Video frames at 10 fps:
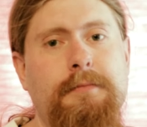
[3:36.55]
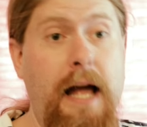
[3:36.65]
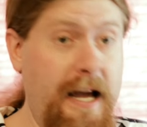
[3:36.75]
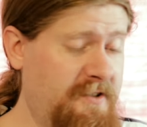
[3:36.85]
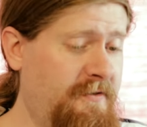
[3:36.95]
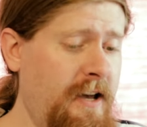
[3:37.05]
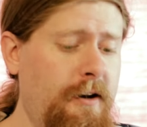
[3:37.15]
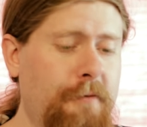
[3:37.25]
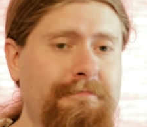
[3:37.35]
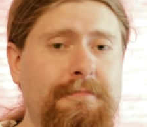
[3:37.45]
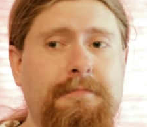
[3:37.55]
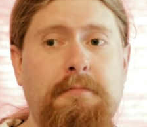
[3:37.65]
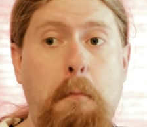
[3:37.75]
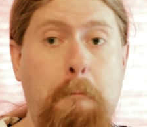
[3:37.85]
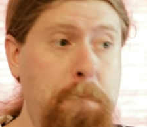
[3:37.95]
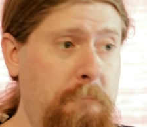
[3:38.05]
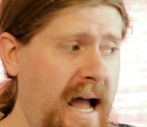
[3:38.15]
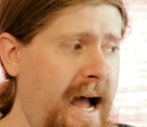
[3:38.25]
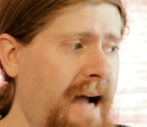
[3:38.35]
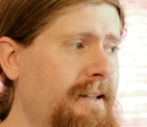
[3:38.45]
as Venom.
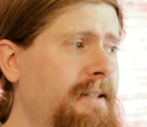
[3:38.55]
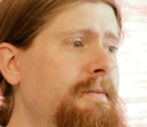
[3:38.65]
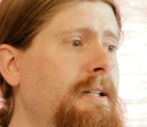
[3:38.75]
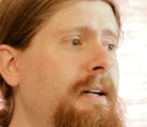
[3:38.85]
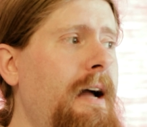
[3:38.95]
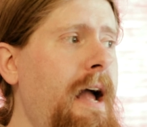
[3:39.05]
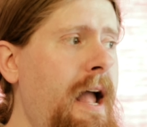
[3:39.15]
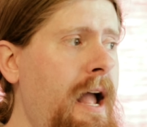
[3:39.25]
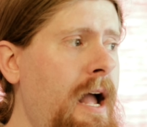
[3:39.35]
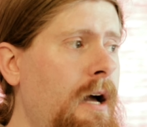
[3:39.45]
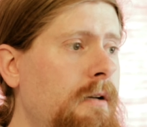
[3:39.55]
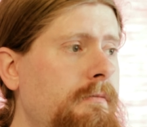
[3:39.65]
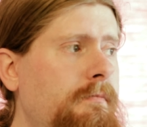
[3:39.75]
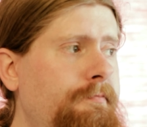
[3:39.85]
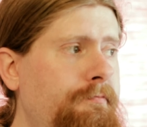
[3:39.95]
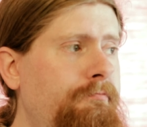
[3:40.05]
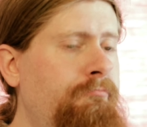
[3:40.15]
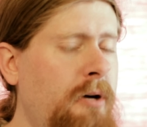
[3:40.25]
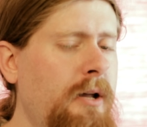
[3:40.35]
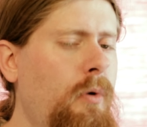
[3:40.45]
Back. And
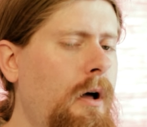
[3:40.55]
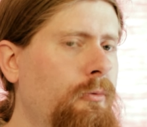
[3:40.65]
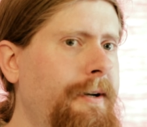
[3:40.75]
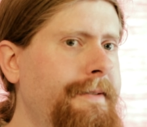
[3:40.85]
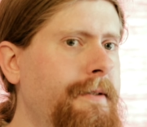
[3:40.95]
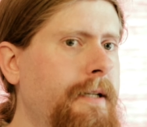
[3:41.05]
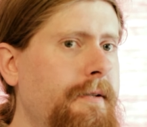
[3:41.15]
pretty well written.